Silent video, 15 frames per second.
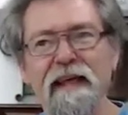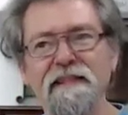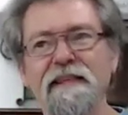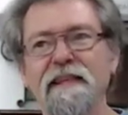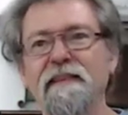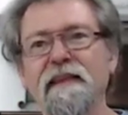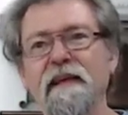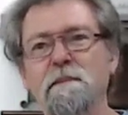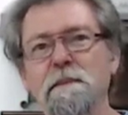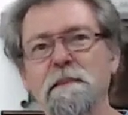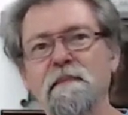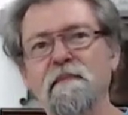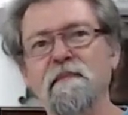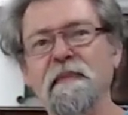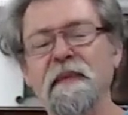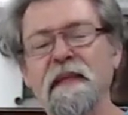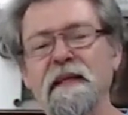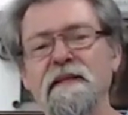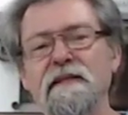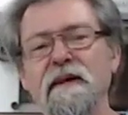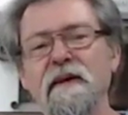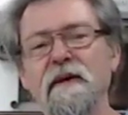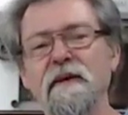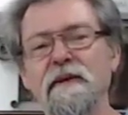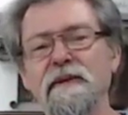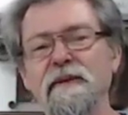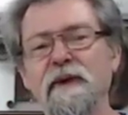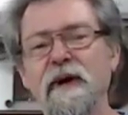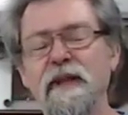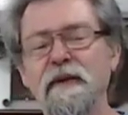That's the thing. So
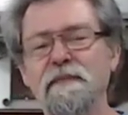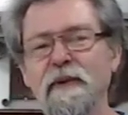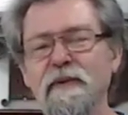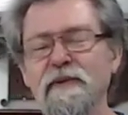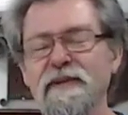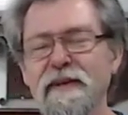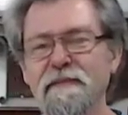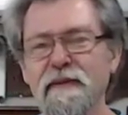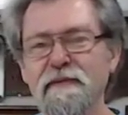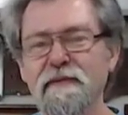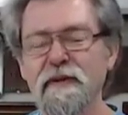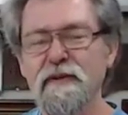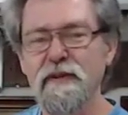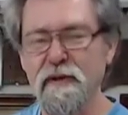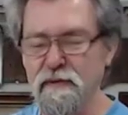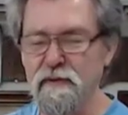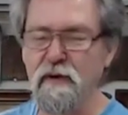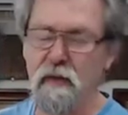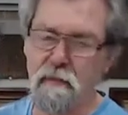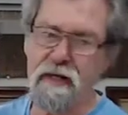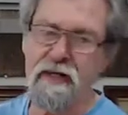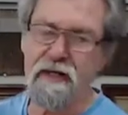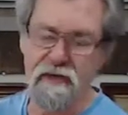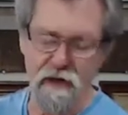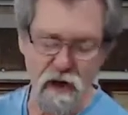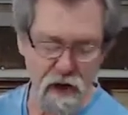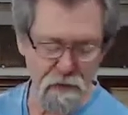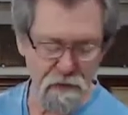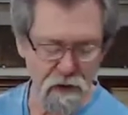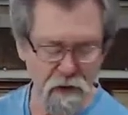you either build something for yourself, you've got plenty of
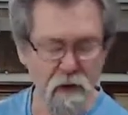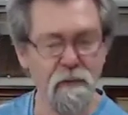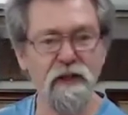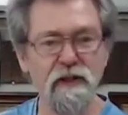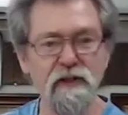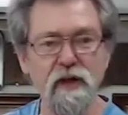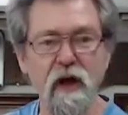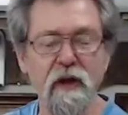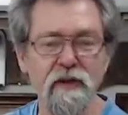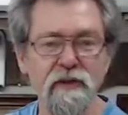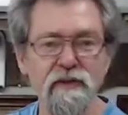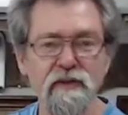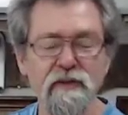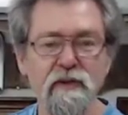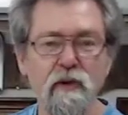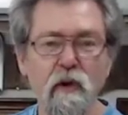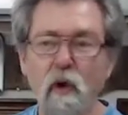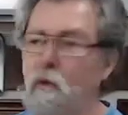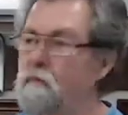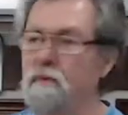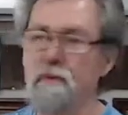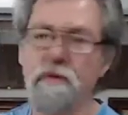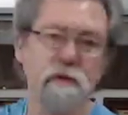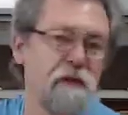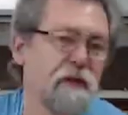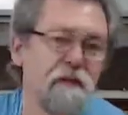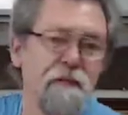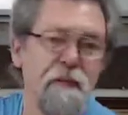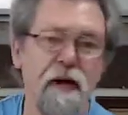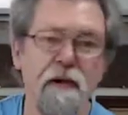time and not much dollars, or it
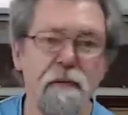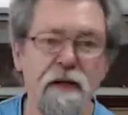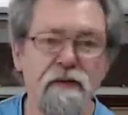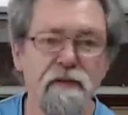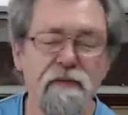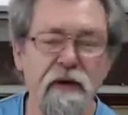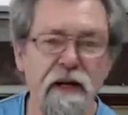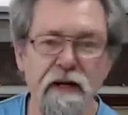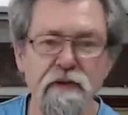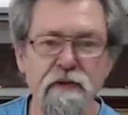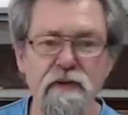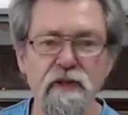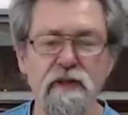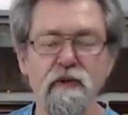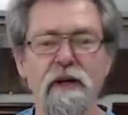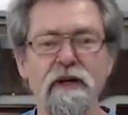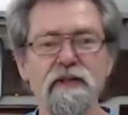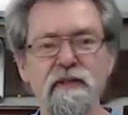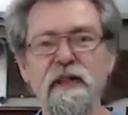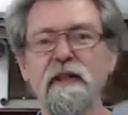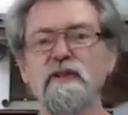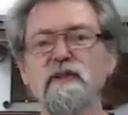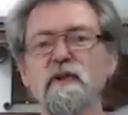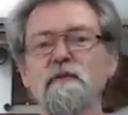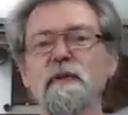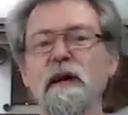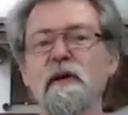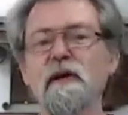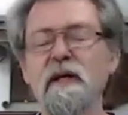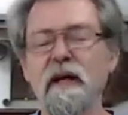doesn't matter about your financial situation, that should
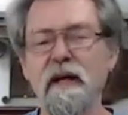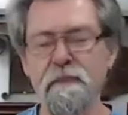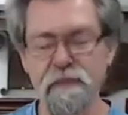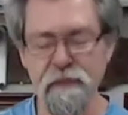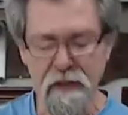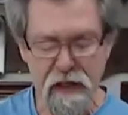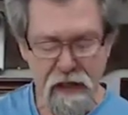be okay.